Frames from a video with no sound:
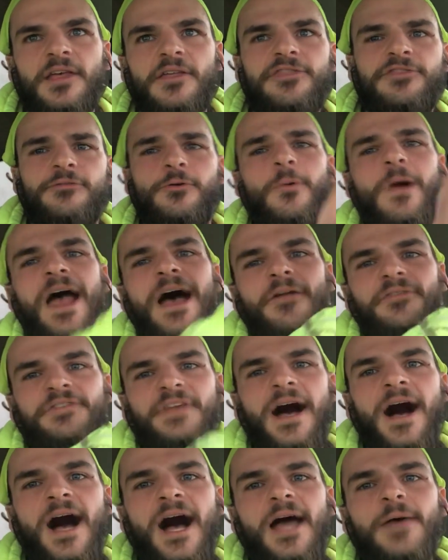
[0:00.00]
throughout
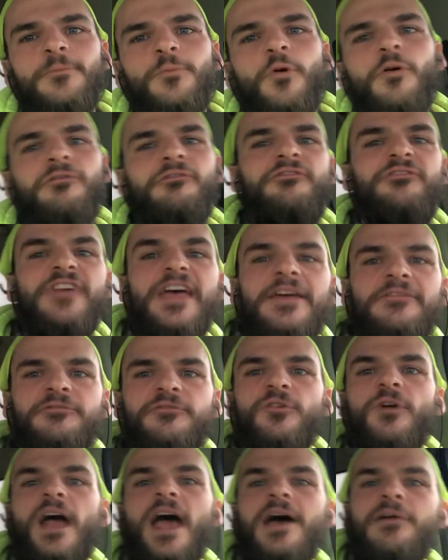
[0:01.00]
time will fit
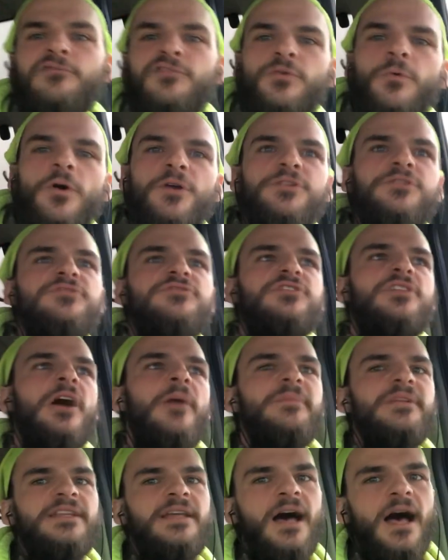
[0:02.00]
for everyone who's
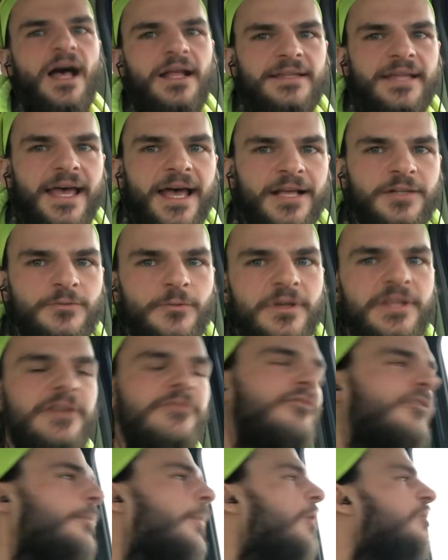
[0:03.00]
come in contact with
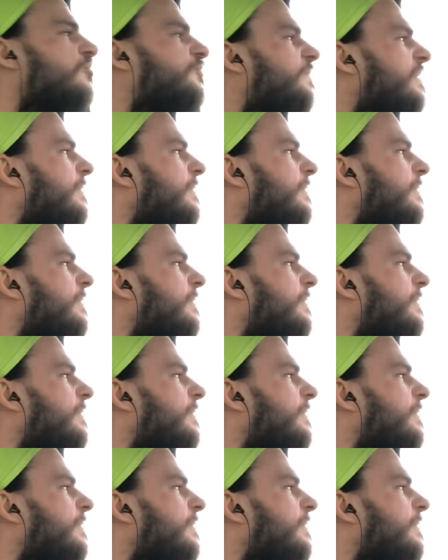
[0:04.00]
it. For most